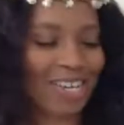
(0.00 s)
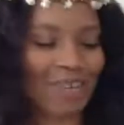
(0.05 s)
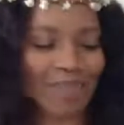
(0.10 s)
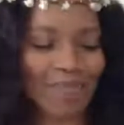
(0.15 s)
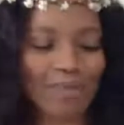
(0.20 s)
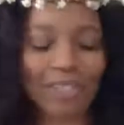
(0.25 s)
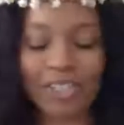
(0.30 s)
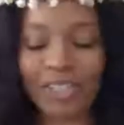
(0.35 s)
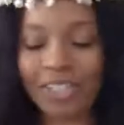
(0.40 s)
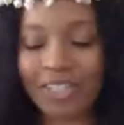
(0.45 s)

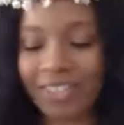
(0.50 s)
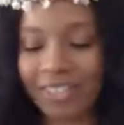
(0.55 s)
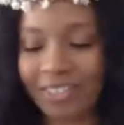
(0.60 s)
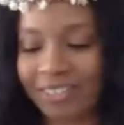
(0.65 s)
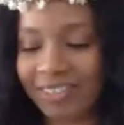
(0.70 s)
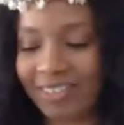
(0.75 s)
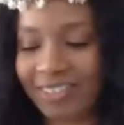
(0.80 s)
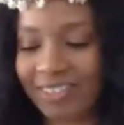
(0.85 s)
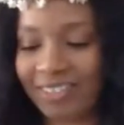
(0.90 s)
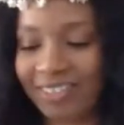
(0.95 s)
But you're good.
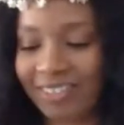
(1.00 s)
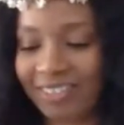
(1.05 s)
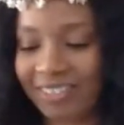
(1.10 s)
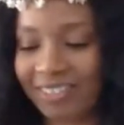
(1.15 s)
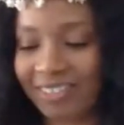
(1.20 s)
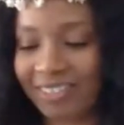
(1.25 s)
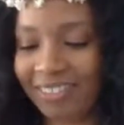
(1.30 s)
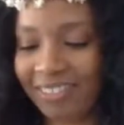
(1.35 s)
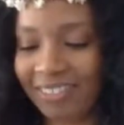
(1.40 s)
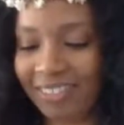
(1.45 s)

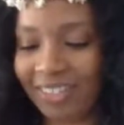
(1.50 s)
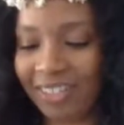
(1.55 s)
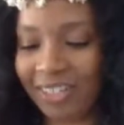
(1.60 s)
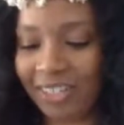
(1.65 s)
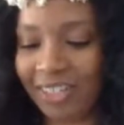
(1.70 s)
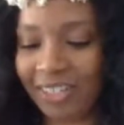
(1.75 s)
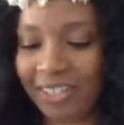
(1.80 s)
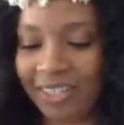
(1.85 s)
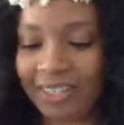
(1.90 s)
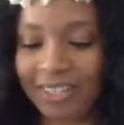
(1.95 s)
You're
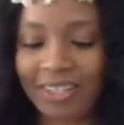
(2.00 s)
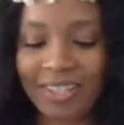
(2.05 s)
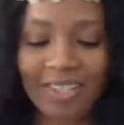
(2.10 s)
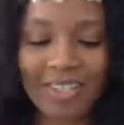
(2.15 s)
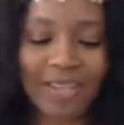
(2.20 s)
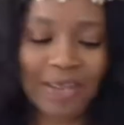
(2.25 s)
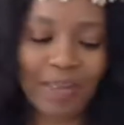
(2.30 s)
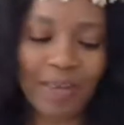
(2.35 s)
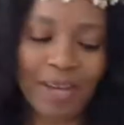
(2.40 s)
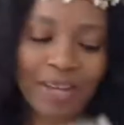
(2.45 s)
good.
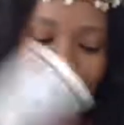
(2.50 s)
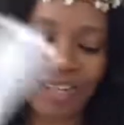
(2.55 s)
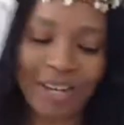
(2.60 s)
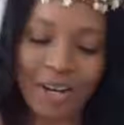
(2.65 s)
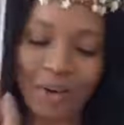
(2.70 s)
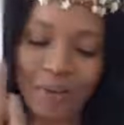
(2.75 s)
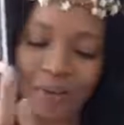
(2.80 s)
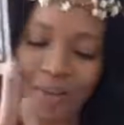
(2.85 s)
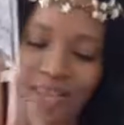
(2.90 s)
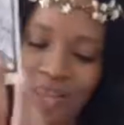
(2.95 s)
But, you
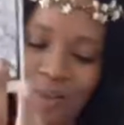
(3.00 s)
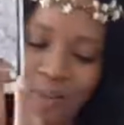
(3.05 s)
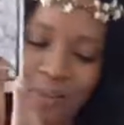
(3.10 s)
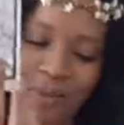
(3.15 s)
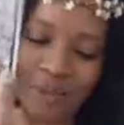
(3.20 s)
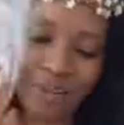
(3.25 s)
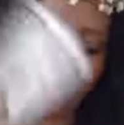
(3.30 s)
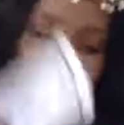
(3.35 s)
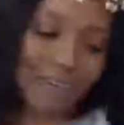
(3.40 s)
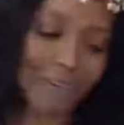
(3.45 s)
know,
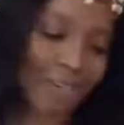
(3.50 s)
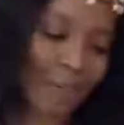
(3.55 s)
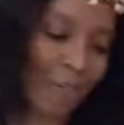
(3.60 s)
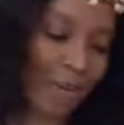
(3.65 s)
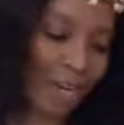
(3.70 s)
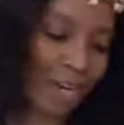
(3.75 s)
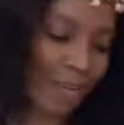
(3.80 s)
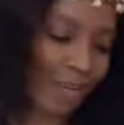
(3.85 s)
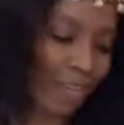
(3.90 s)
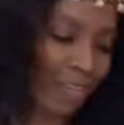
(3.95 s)
Emperor here on the
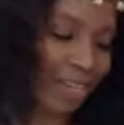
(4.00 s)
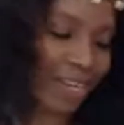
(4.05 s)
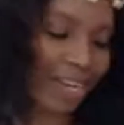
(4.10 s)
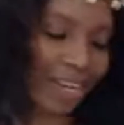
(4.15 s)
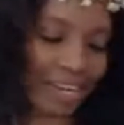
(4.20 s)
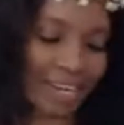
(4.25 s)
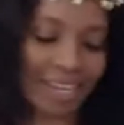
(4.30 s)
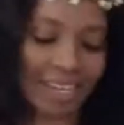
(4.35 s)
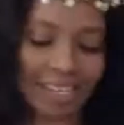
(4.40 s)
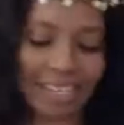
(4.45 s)
bottom of the
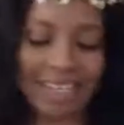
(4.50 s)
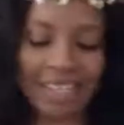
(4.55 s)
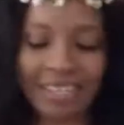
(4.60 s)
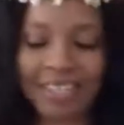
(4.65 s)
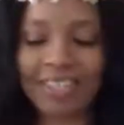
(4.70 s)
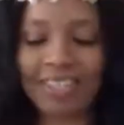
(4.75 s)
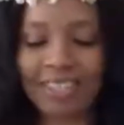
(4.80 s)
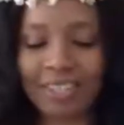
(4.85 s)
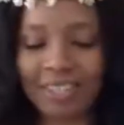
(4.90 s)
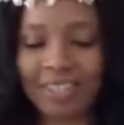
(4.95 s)
deck, this
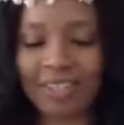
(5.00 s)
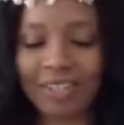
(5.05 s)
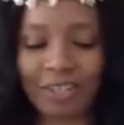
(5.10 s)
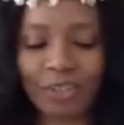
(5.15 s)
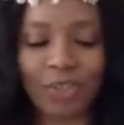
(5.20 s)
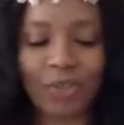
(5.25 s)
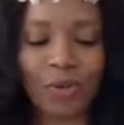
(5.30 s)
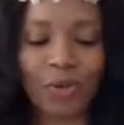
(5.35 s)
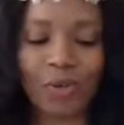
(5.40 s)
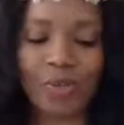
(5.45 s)
is a
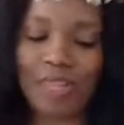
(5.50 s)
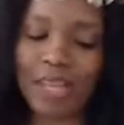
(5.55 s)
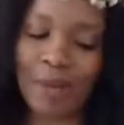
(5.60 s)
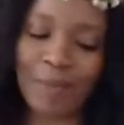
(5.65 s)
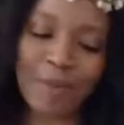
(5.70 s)
control thing.